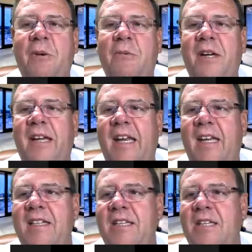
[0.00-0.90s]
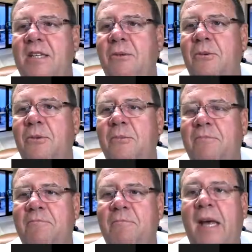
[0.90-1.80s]
we want to get into
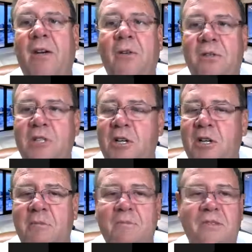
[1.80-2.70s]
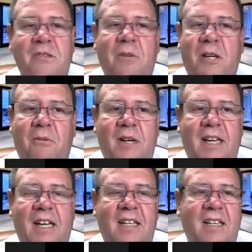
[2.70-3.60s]
medical terms, and we don't want to
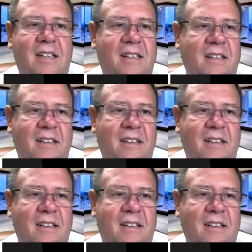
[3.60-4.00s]
get into